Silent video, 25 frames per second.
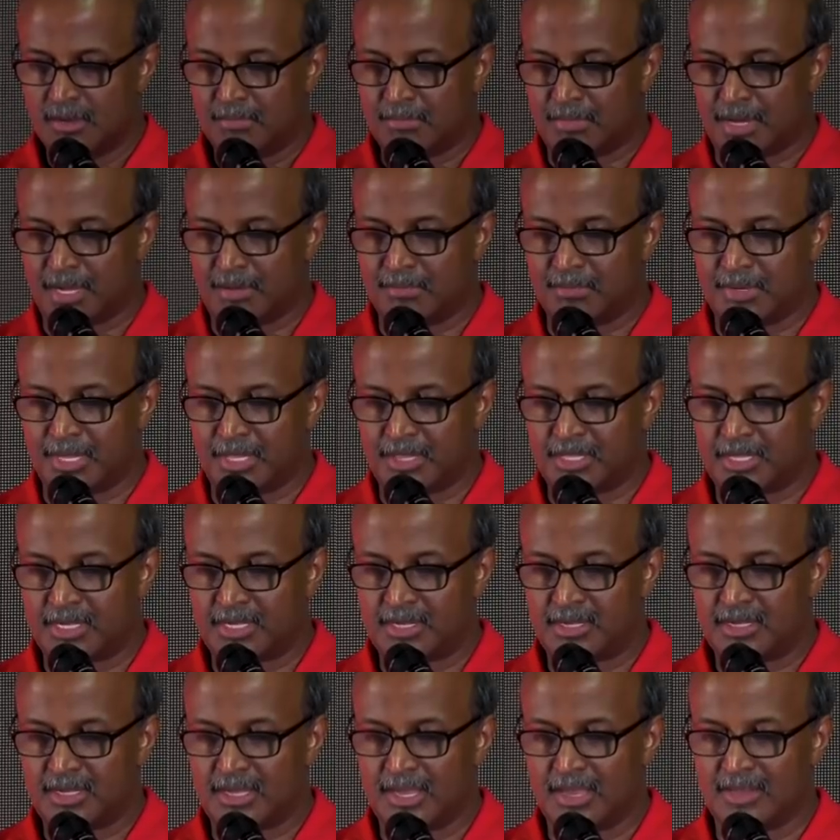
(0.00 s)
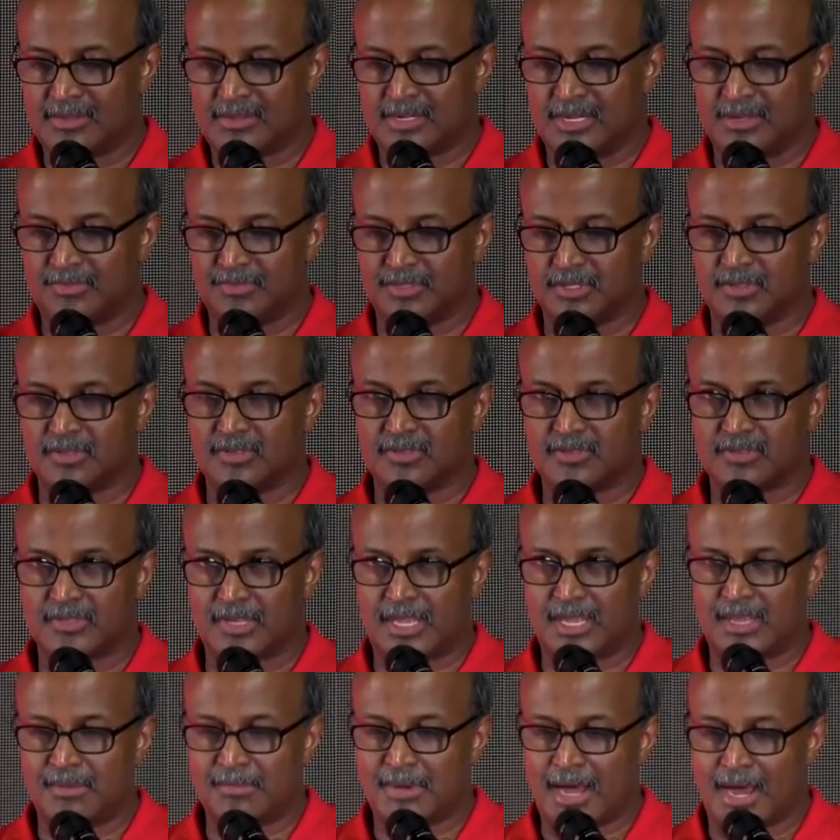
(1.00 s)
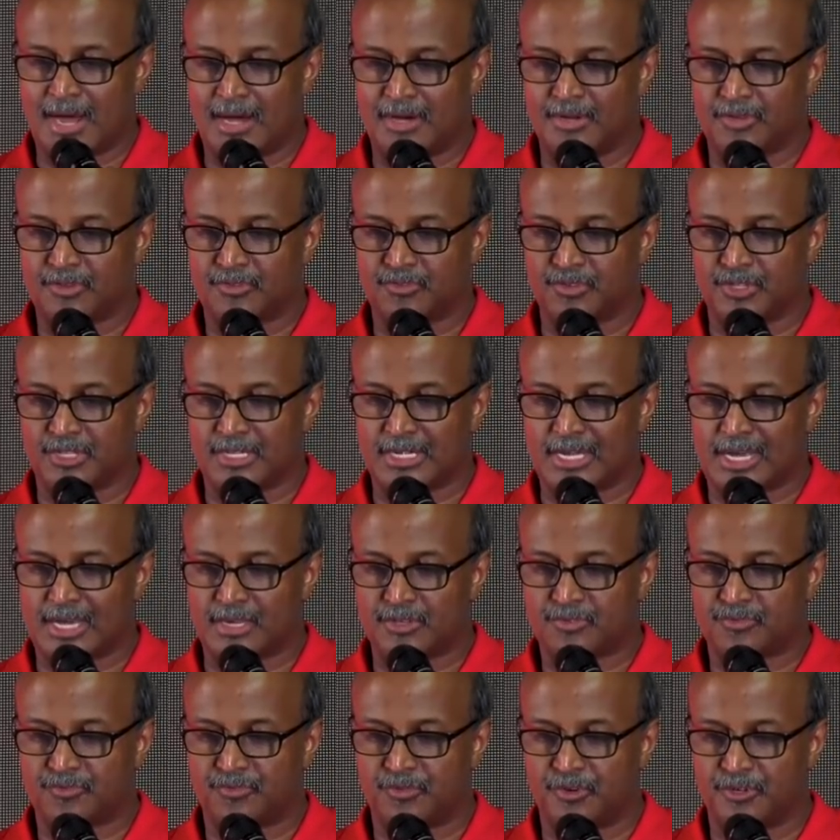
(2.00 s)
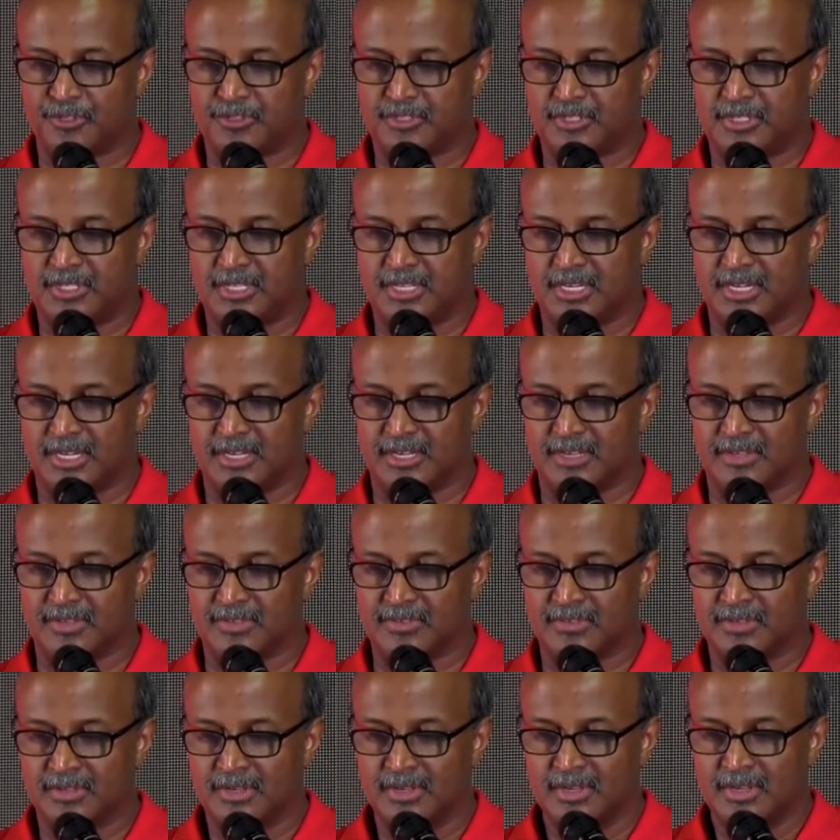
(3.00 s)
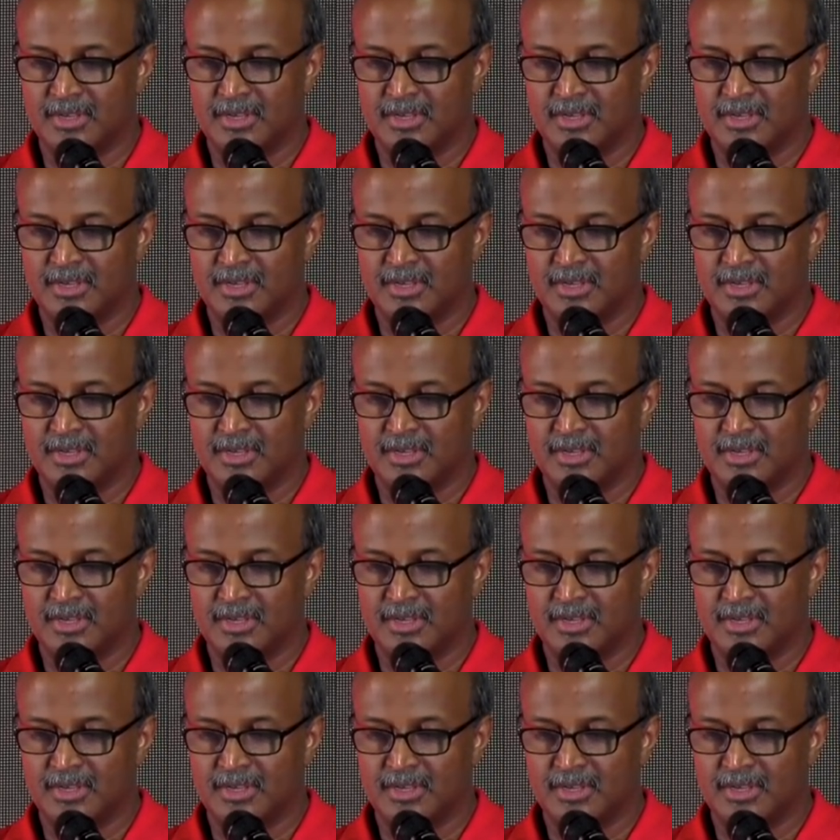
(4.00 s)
My mother has lived in the same house for the last 40 years,